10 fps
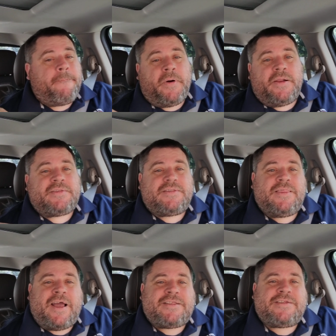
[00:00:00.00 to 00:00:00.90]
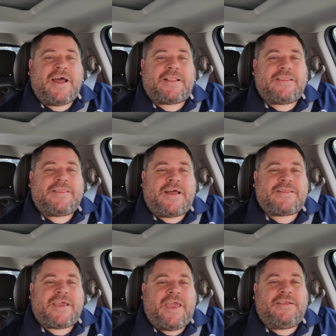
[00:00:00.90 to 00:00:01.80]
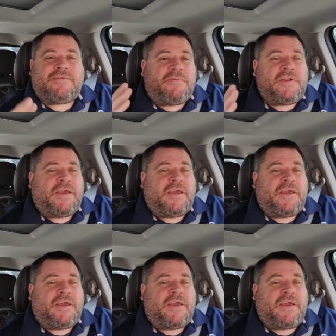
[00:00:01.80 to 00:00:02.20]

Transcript: but it, that's not not the case of it.